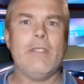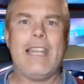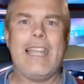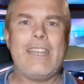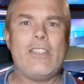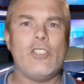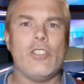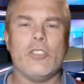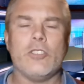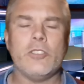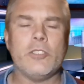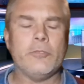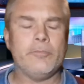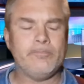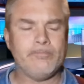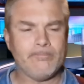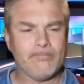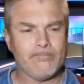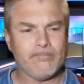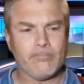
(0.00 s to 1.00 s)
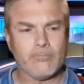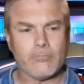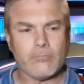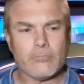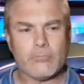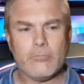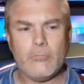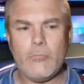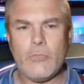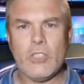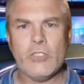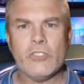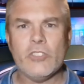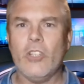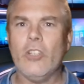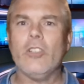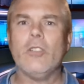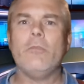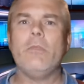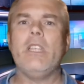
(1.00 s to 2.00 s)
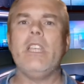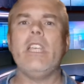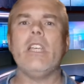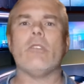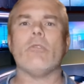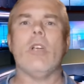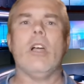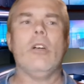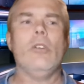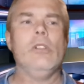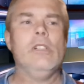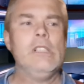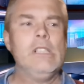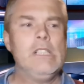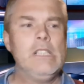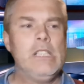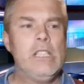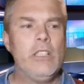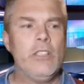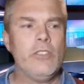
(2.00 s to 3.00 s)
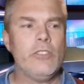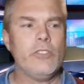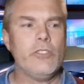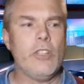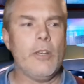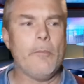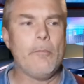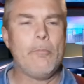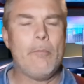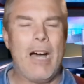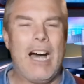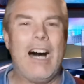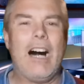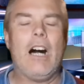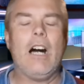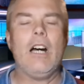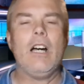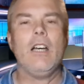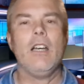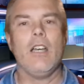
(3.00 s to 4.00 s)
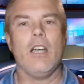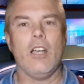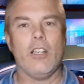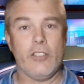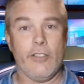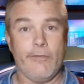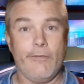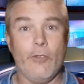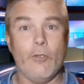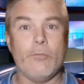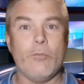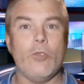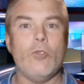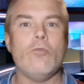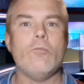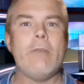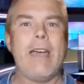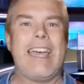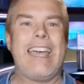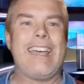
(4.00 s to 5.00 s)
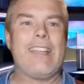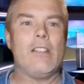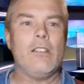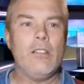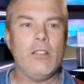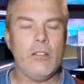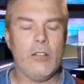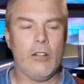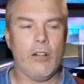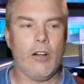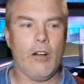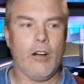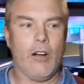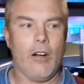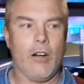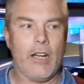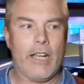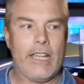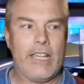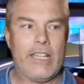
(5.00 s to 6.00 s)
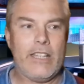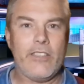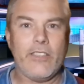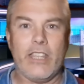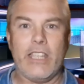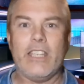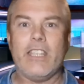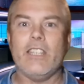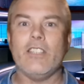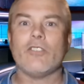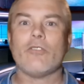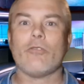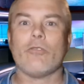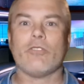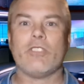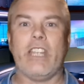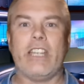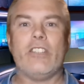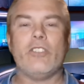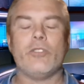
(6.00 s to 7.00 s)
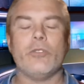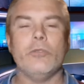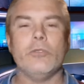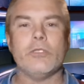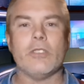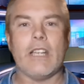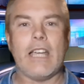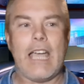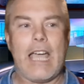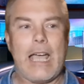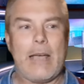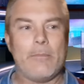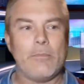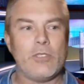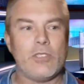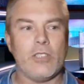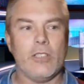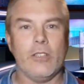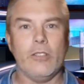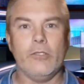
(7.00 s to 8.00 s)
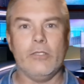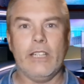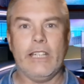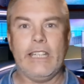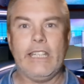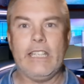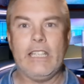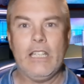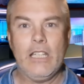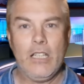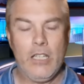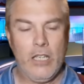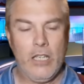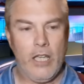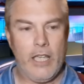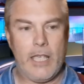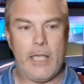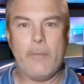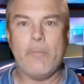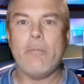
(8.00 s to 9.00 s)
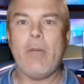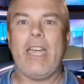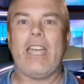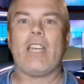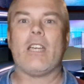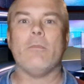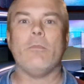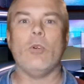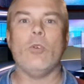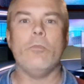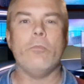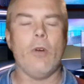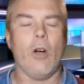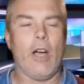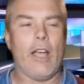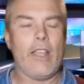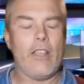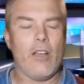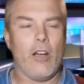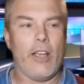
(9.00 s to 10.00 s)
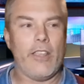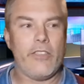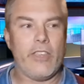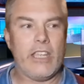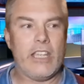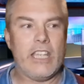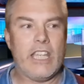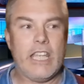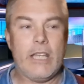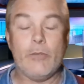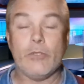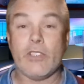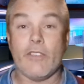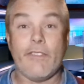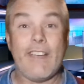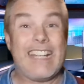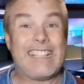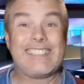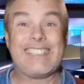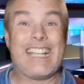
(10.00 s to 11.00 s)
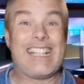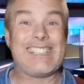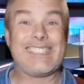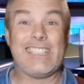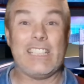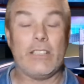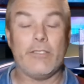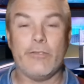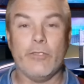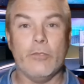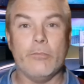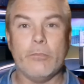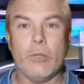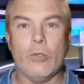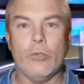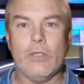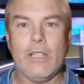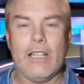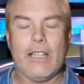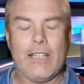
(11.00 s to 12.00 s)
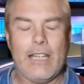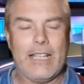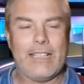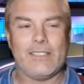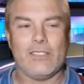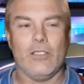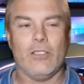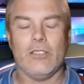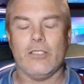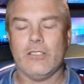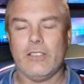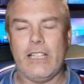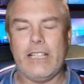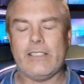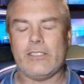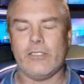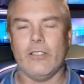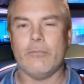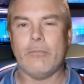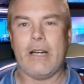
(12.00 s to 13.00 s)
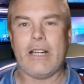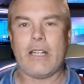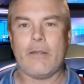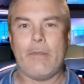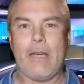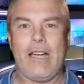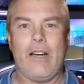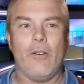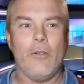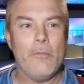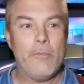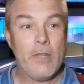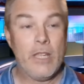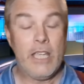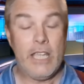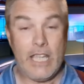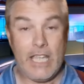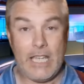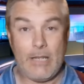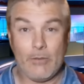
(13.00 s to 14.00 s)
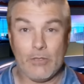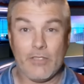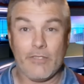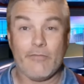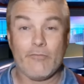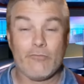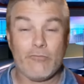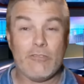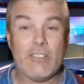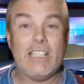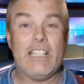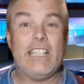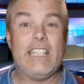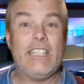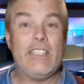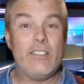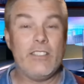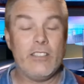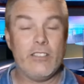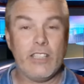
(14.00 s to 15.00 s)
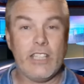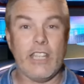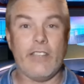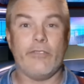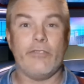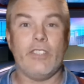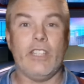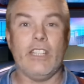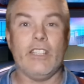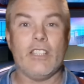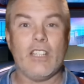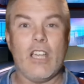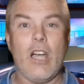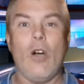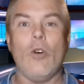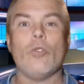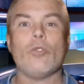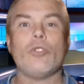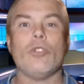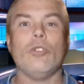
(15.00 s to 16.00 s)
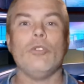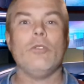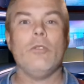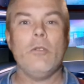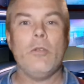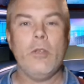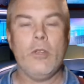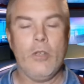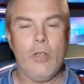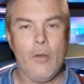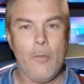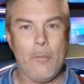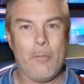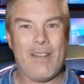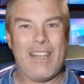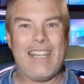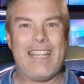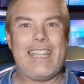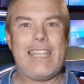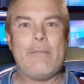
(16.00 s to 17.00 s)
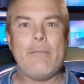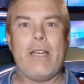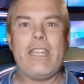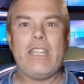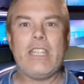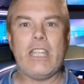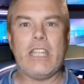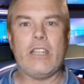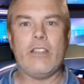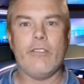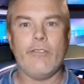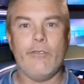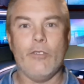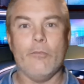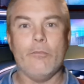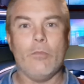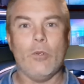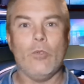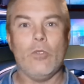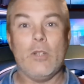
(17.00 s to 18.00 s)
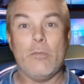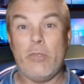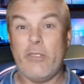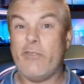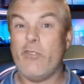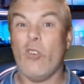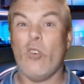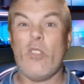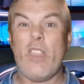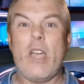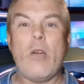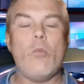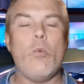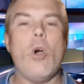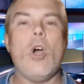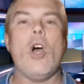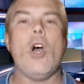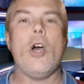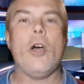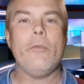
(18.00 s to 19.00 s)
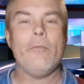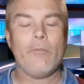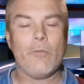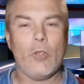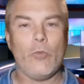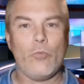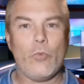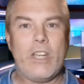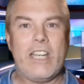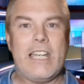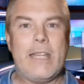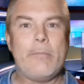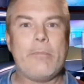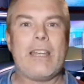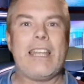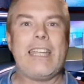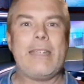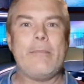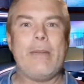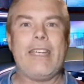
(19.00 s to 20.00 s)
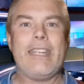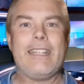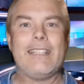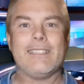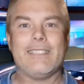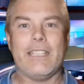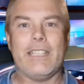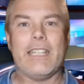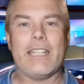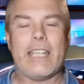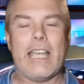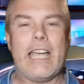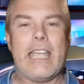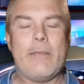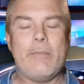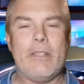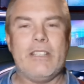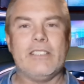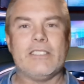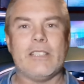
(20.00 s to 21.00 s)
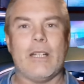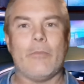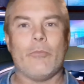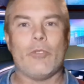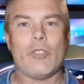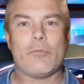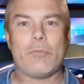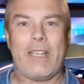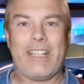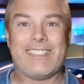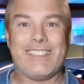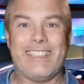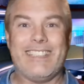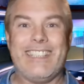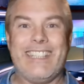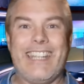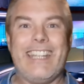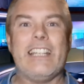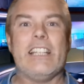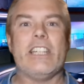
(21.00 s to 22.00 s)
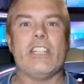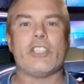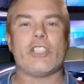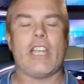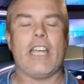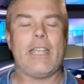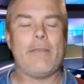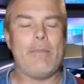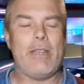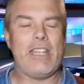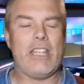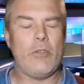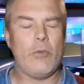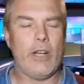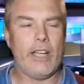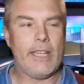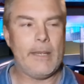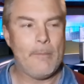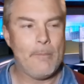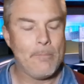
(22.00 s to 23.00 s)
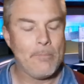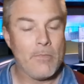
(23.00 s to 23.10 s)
legend, Tottenham hero, but as a football man, I think his credentials are absolutely impeccable. I think he was a fantastic footballer. Let's not muck about. He was a really gifted, cultured, playmaking footballer before there were really playmakers in the game, in some respects, in the English game anyway.